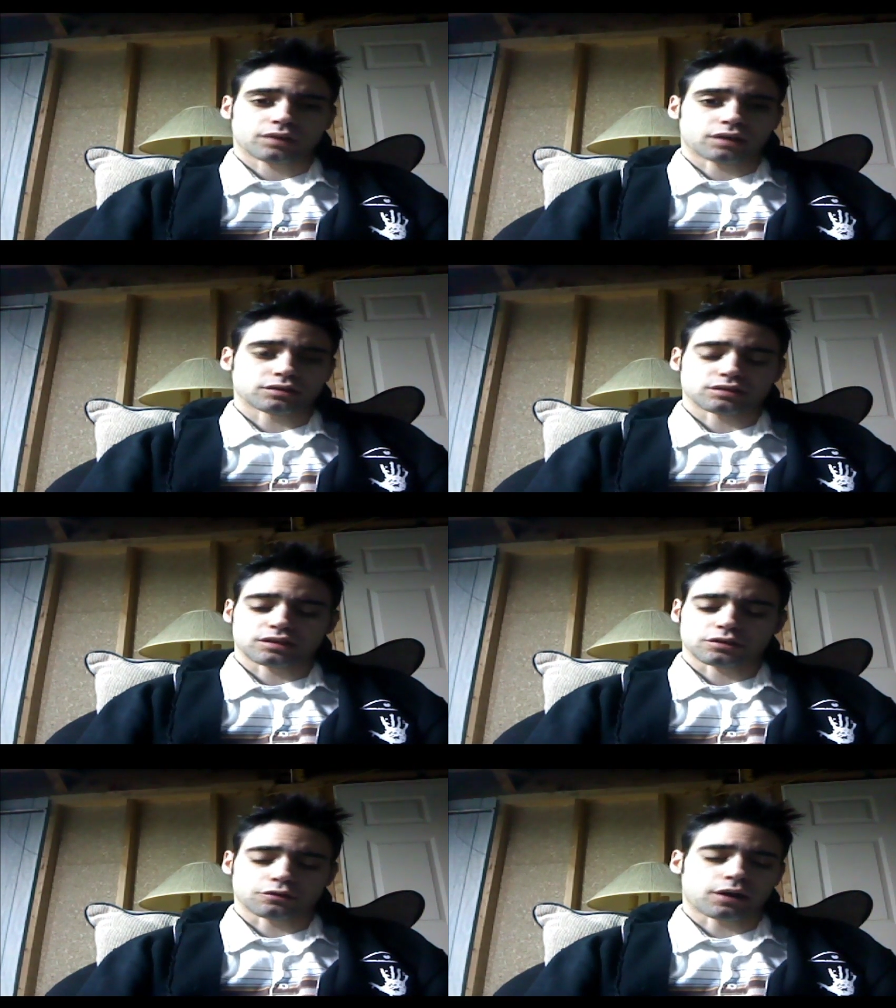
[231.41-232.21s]
I just
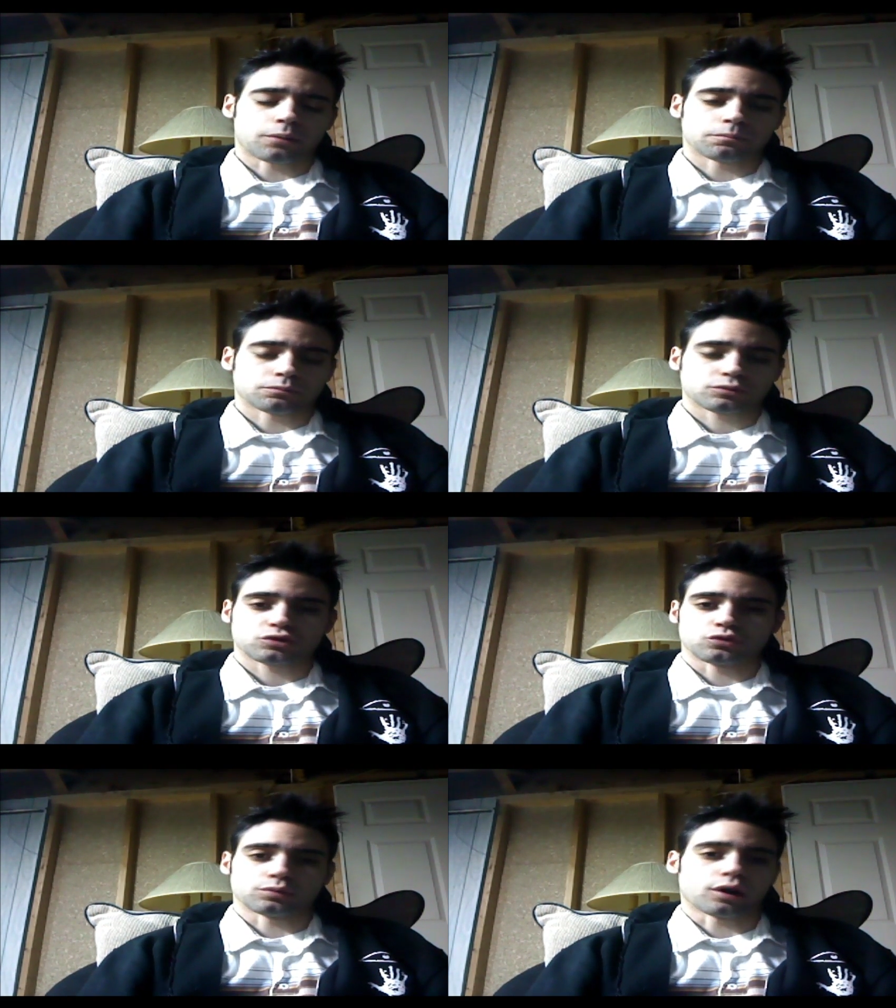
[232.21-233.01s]
hit the ground
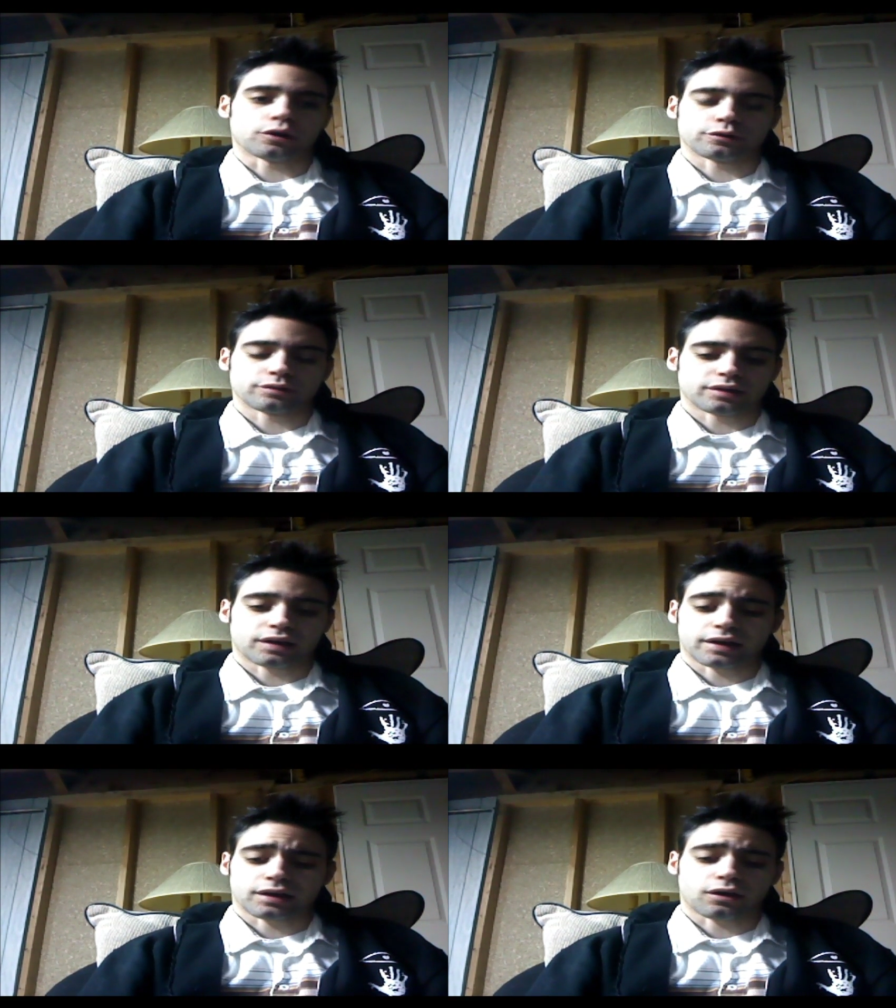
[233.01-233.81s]
super hard and
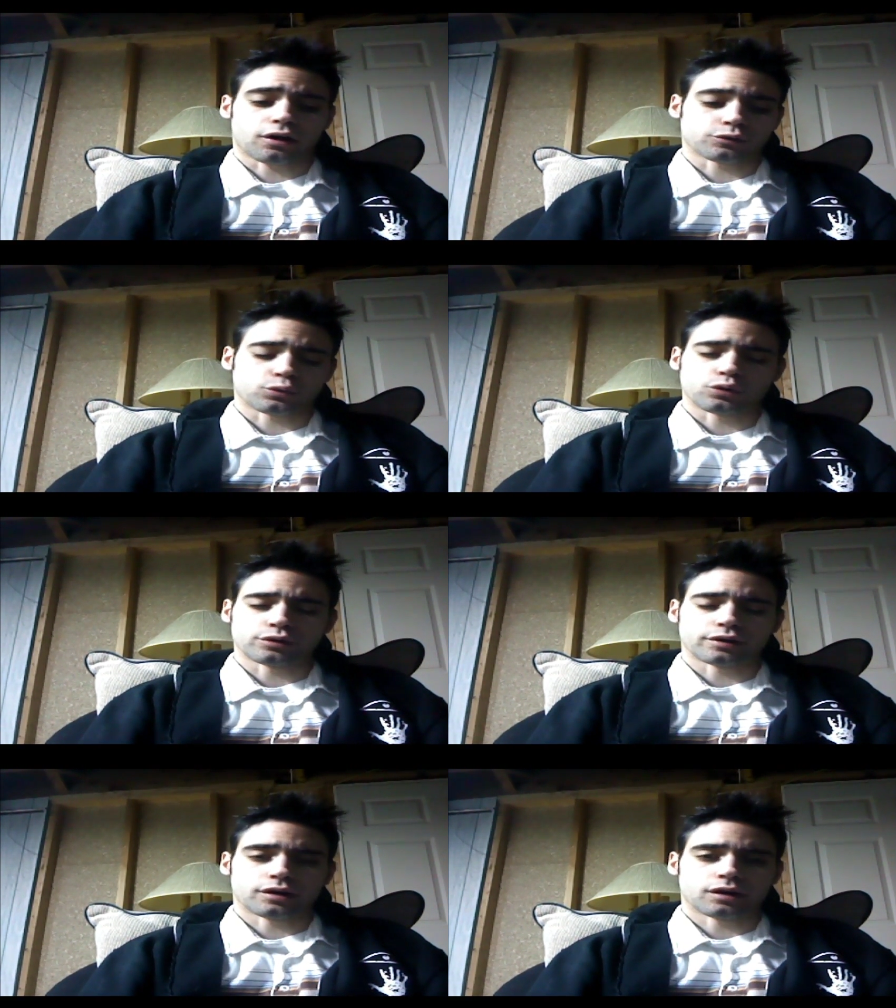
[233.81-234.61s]
I got a
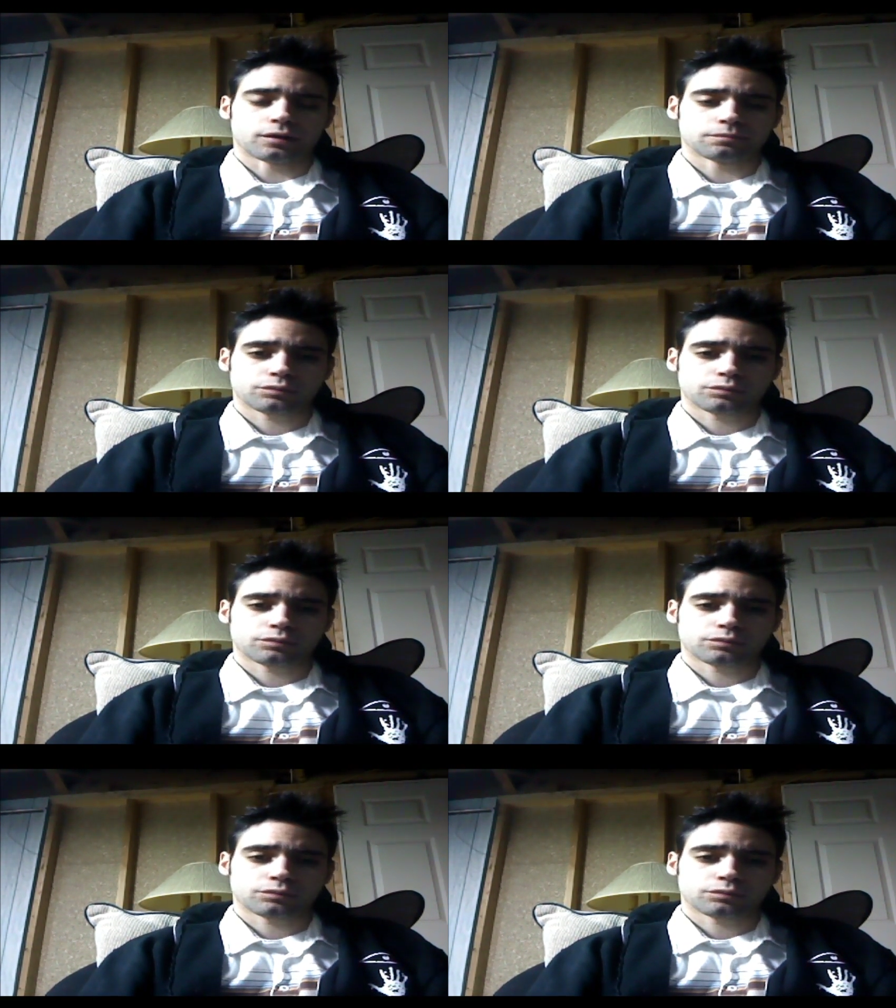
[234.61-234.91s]
hardwood